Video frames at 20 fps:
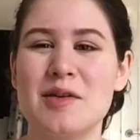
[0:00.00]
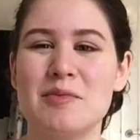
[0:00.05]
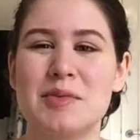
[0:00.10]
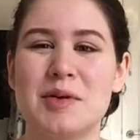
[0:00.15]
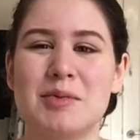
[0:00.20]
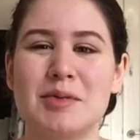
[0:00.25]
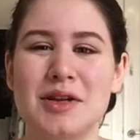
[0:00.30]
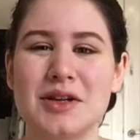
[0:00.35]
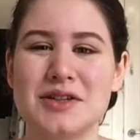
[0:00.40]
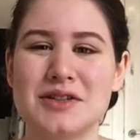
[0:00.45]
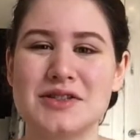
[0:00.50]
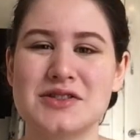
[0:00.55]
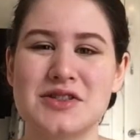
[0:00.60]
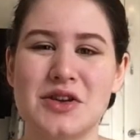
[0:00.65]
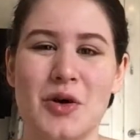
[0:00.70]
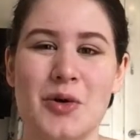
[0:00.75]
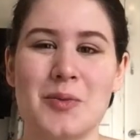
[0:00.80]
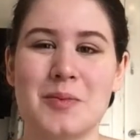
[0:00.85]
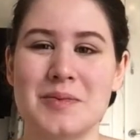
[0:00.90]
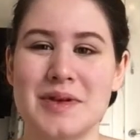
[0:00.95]
people are
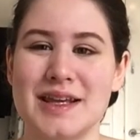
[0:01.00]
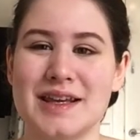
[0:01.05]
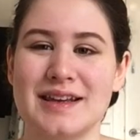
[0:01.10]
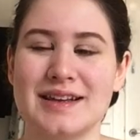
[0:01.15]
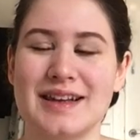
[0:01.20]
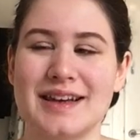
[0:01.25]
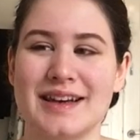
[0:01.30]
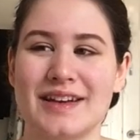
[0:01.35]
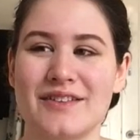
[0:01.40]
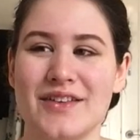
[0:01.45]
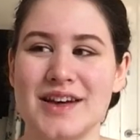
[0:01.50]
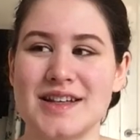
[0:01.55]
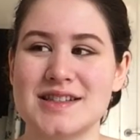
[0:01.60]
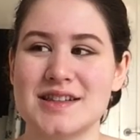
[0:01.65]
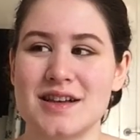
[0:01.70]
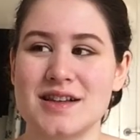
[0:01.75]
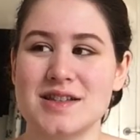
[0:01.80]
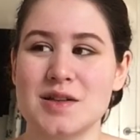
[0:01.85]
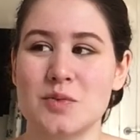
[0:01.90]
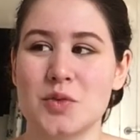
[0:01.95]
so mean. Like if I
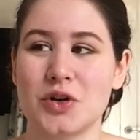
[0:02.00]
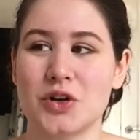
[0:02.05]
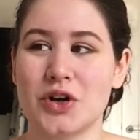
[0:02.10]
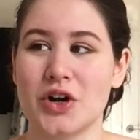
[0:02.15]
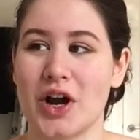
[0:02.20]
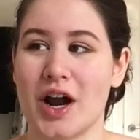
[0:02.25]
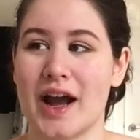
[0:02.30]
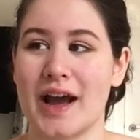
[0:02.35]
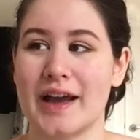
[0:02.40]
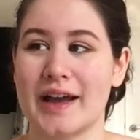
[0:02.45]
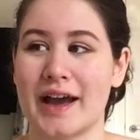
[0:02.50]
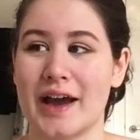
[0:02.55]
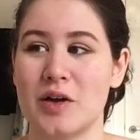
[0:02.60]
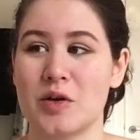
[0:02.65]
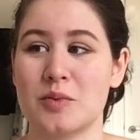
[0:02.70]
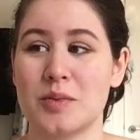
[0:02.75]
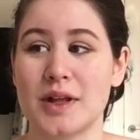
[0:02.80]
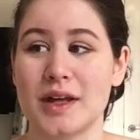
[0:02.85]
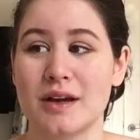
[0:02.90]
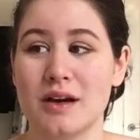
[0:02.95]
saw someone crying, I
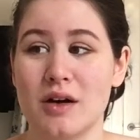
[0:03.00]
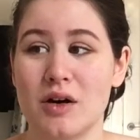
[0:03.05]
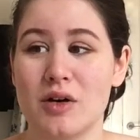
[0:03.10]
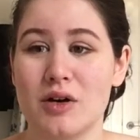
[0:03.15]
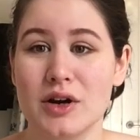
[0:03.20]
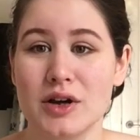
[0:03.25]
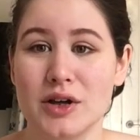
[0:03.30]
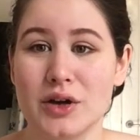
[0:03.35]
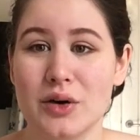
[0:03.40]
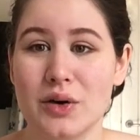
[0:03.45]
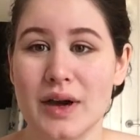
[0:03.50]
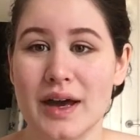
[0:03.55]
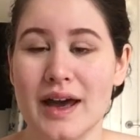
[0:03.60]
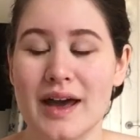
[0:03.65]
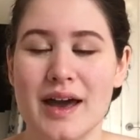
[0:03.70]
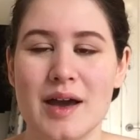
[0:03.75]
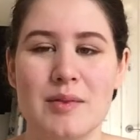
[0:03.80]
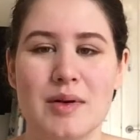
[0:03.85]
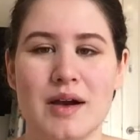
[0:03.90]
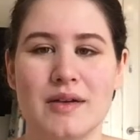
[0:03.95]
would be like, oh, are you
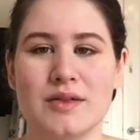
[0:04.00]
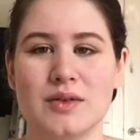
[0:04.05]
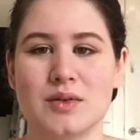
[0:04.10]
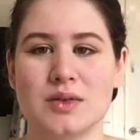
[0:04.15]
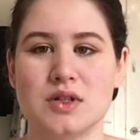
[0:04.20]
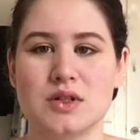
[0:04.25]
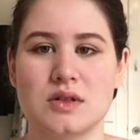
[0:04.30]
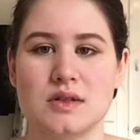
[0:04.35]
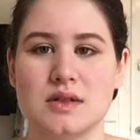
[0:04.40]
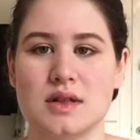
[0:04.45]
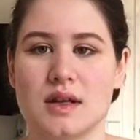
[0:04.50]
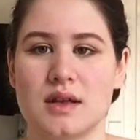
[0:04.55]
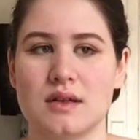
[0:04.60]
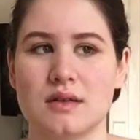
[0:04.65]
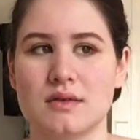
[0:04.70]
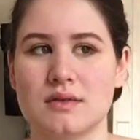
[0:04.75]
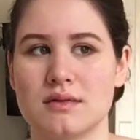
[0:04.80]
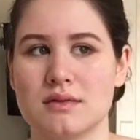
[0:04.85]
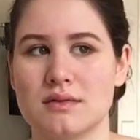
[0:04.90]
okay? But everyone's just like,